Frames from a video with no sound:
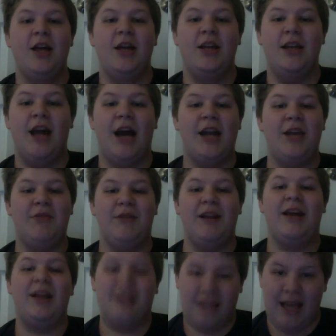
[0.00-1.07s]
not even
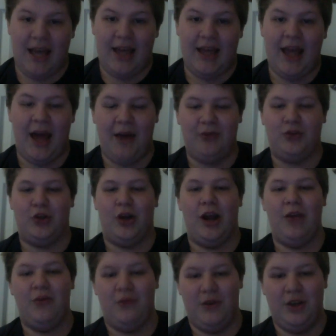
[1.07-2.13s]
a day after I
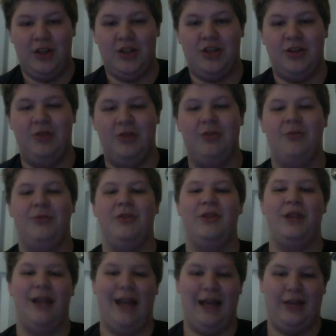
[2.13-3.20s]
finished the
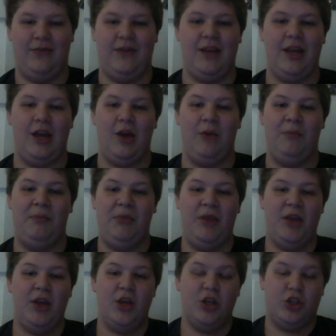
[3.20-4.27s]
last video.
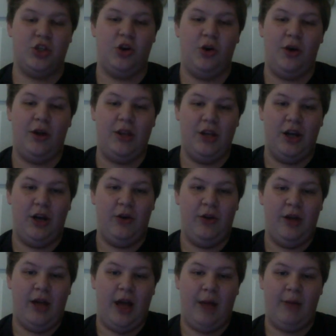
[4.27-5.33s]
So, you know,
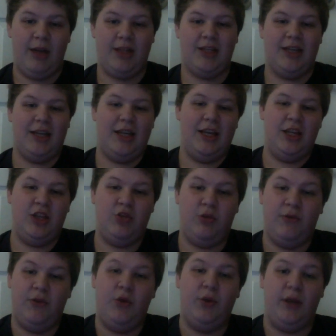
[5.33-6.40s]
I'm actually getting into
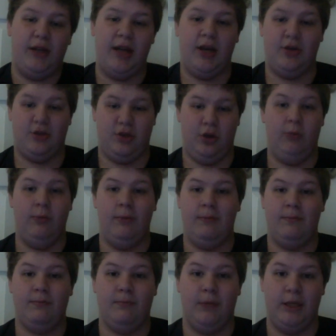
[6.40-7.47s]
reviewing now, so
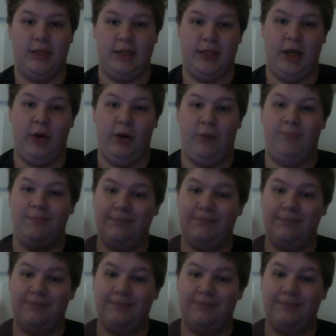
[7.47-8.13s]
let's get it going.